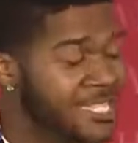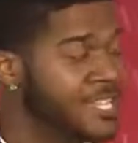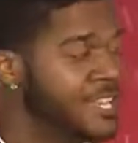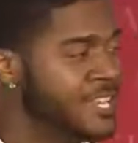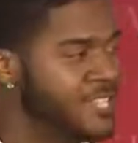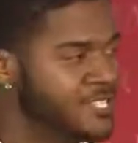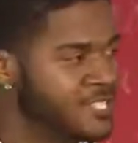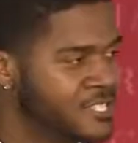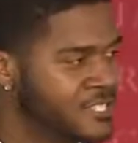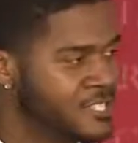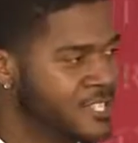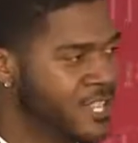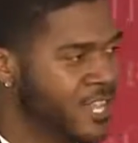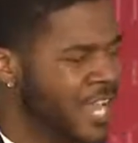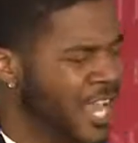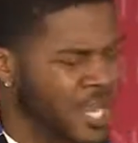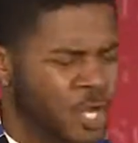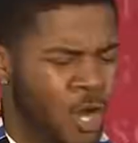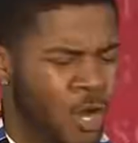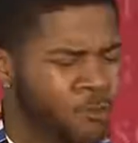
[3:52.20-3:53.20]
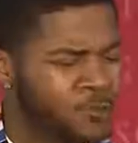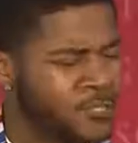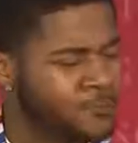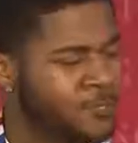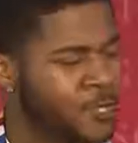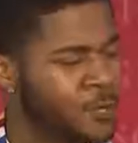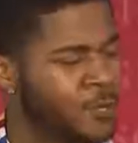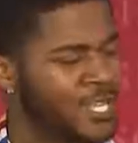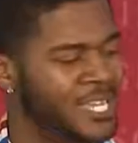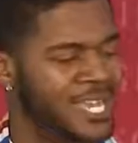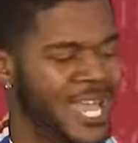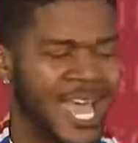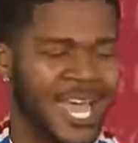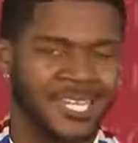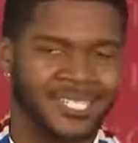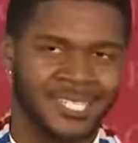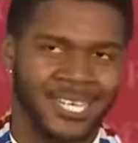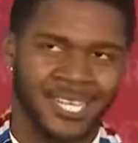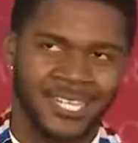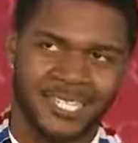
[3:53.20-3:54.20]
I teach in hopes of turning
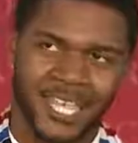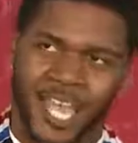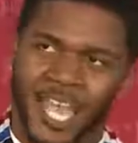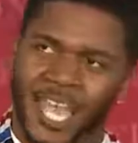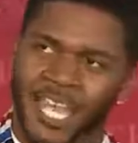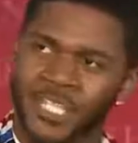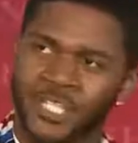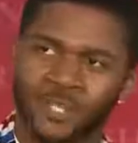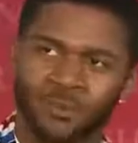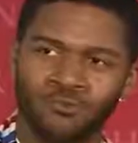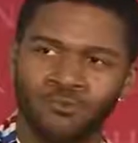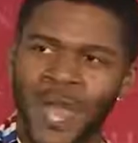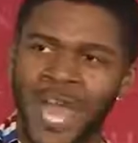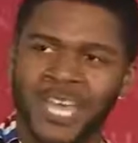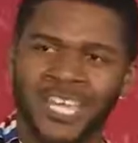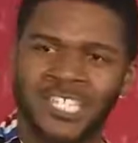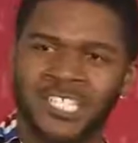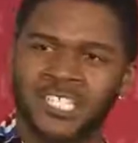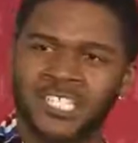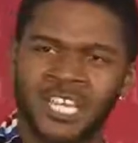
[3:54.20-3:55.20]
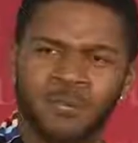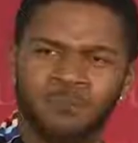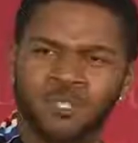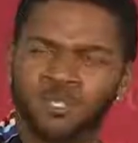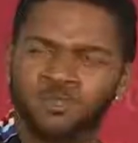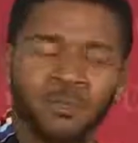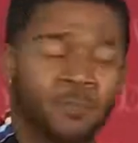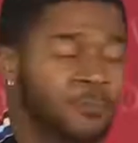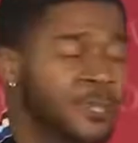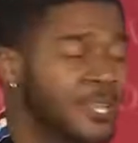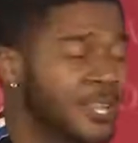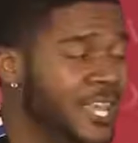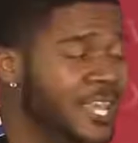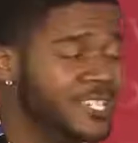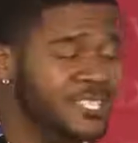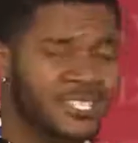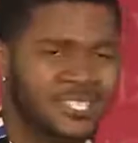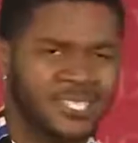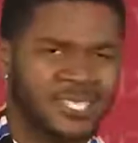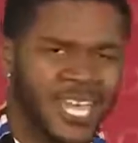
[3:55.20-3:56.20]
content into rocket ships,
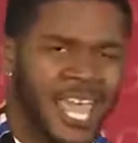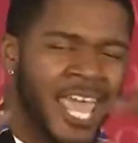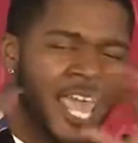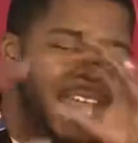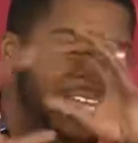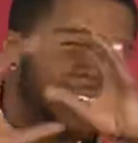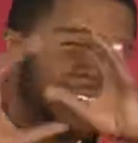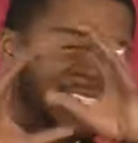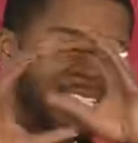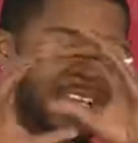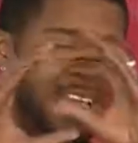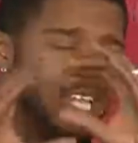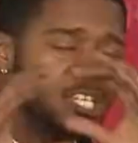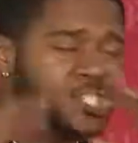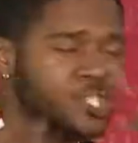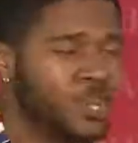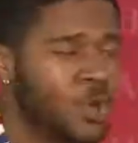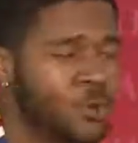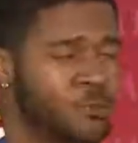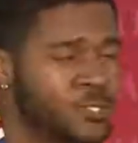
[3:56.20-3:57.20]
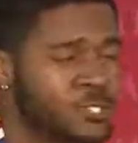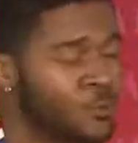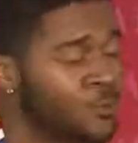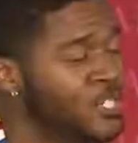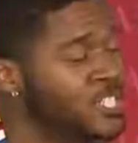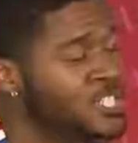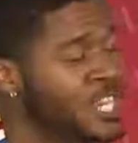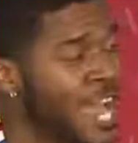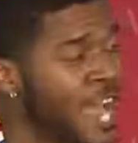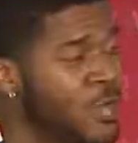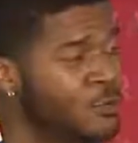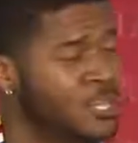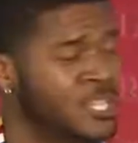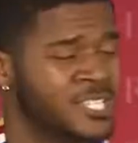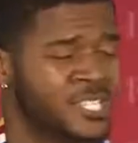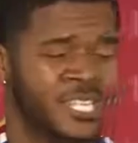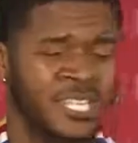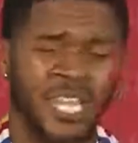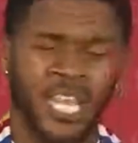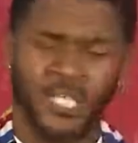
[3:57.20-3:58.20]
tribulations into telescopes, so a
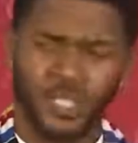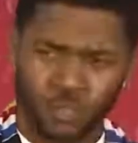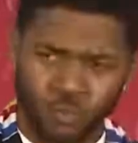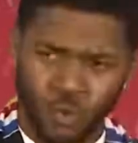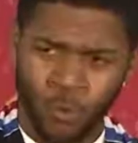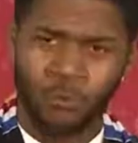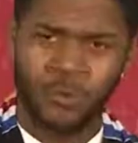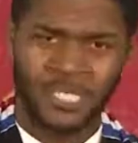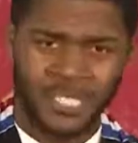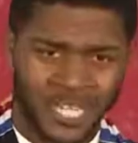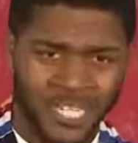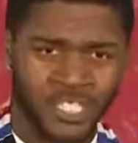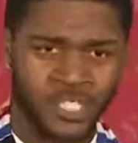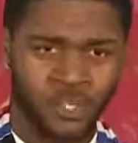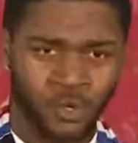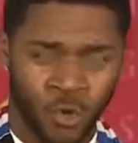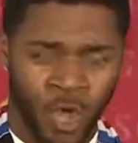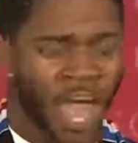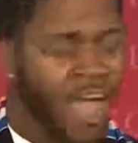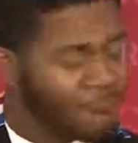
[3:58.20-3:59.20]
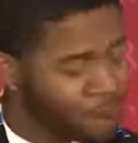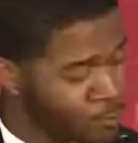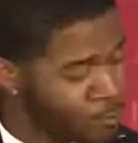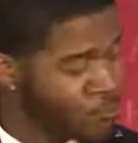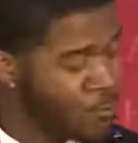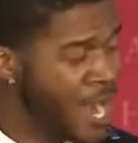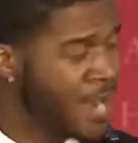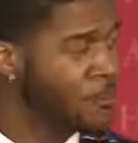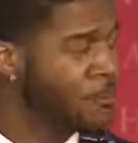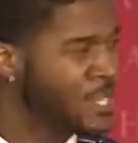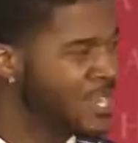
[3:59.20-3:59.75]
child can see their true potential from